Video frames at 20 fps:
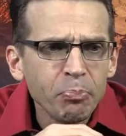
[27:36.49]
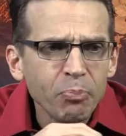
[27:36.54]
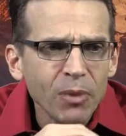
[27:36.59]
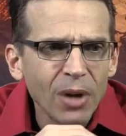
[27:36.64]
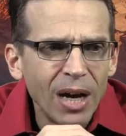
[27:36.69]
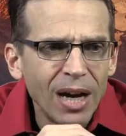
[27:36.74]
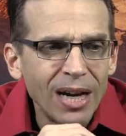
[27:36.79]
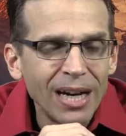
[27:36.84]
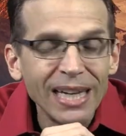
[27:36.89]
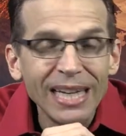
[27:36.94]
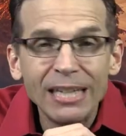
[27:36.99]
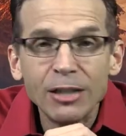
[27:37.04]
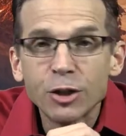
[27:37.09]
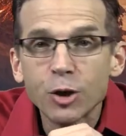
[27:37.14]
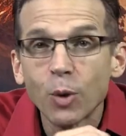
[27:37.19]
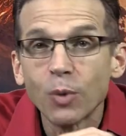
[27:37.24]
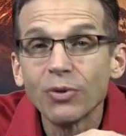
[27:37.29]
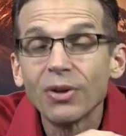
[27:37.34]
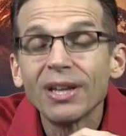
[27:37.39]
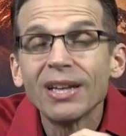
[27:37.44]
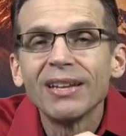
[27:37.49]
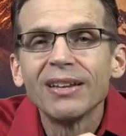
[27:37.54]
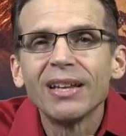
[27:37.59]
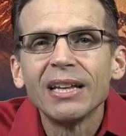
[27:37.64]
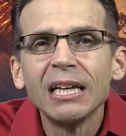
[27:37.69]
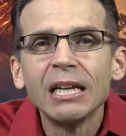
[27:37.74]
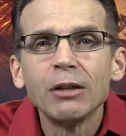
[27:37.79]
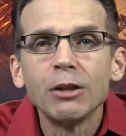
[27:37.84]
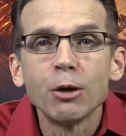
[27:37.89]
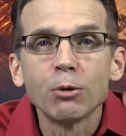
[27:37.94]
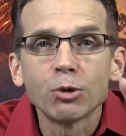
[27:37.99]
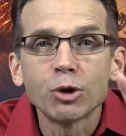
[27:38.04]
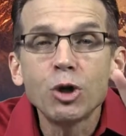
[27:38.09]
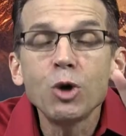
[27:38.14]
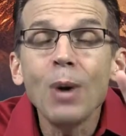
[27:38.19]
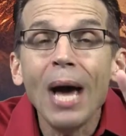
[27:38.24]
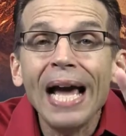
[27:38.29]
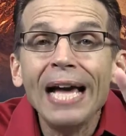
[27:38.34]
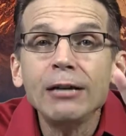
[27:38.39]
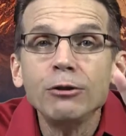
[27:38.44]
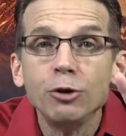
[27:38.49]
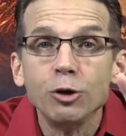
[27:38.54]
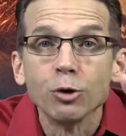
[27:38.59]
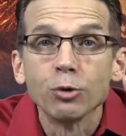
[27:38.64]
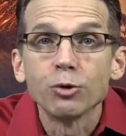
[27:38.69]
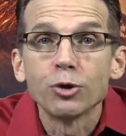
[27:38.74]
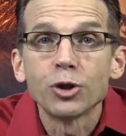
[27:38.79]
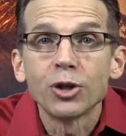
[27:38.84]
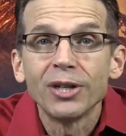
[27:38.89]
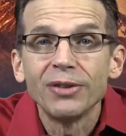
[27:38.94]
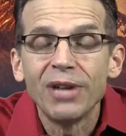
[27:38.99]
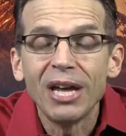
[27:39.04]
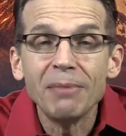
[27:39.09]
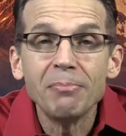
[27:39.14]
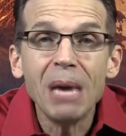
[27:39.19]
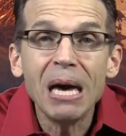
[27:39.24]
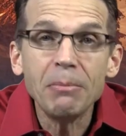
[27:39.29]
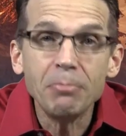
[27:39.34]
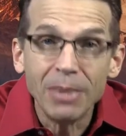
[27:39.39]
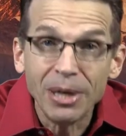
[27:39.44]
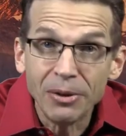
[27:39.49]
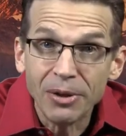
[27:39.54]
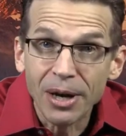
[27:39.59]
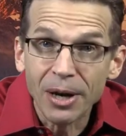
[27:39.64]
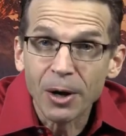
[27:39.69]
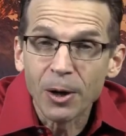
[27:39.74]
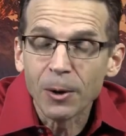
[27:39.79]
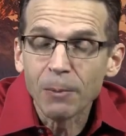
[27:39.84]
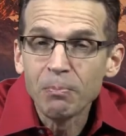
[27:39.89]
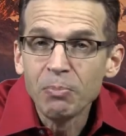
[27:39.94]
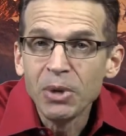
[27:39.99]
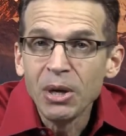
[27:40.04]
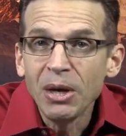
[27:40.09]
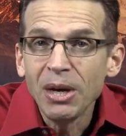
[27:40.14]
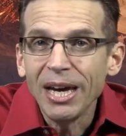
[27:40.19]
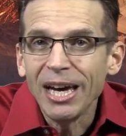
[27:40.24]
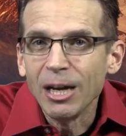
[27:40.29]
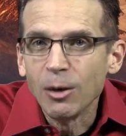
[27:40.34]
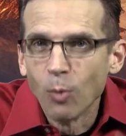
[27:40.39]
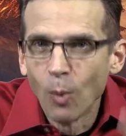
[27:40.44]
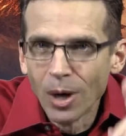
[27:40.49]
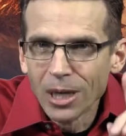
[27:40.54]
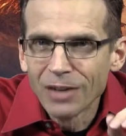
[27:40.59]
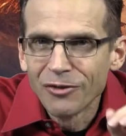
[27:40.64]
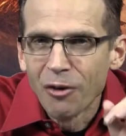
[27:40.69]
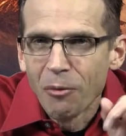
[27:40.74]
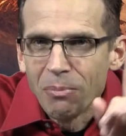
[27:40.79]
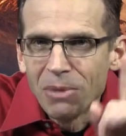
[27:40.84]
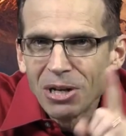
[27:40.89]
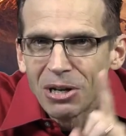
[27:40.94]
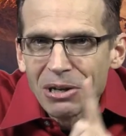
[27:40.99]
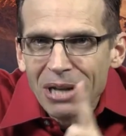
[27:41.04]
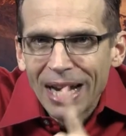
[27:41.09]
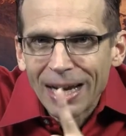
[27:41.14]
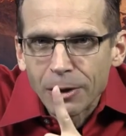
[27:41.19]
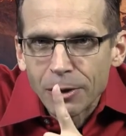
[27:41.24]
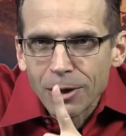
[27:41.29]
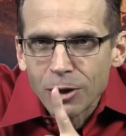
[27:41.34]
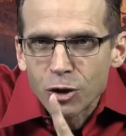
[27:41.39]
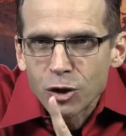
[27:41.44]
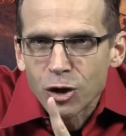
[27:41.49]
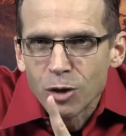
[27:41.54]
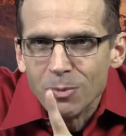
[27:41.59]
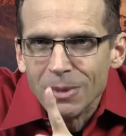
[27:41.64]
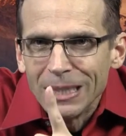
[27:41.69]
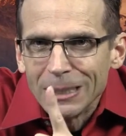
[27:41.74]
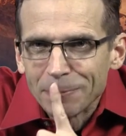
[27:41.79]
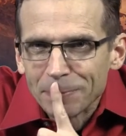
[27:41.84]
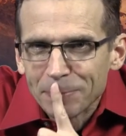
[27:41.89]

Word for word: Uh, and so th- there were two angels. They met me there, and one of them did like this to me